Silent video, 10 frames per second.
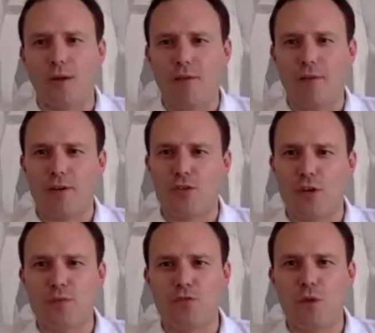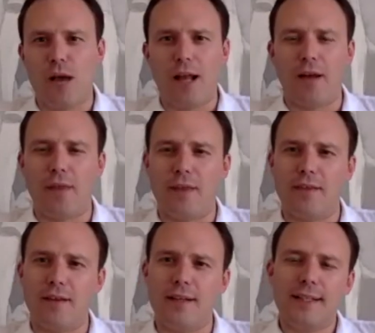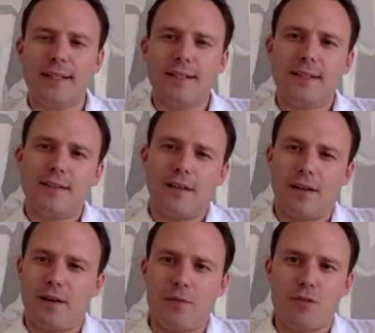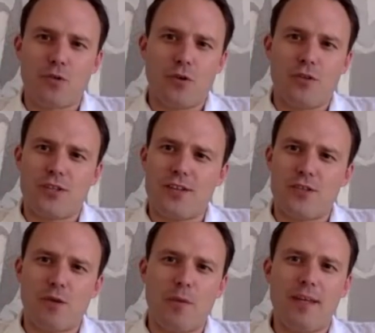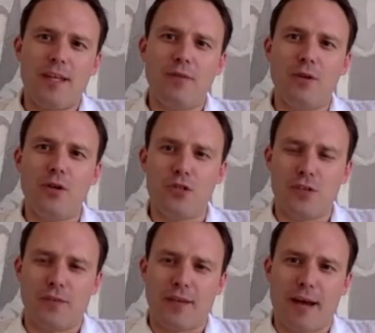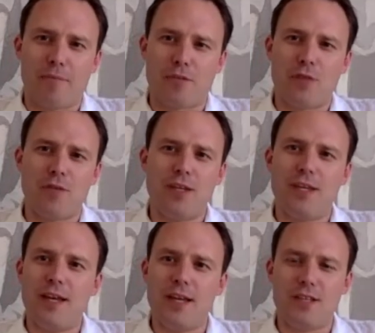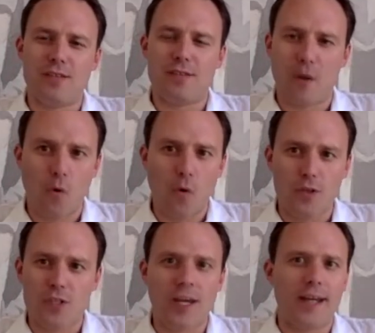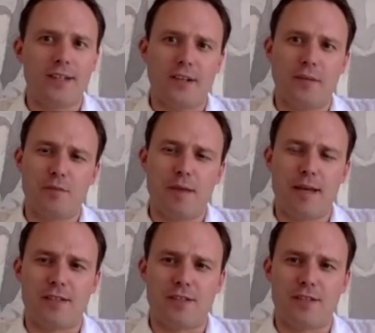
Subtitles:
African trips as well, and I think I'm sure you'd say this as well, but the evolution of camps over the years they're always changing, which makes it